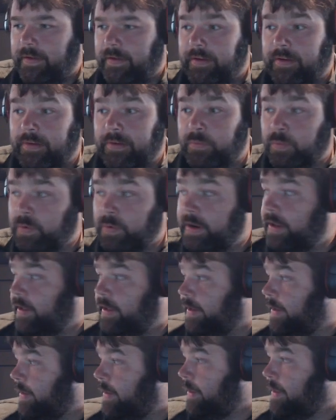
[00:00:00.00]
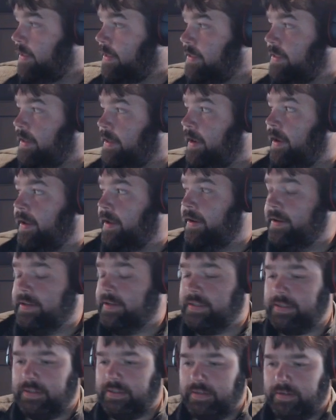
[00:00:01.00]
really, honest to God,
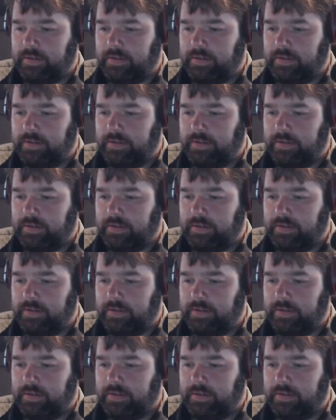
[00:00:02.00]
is.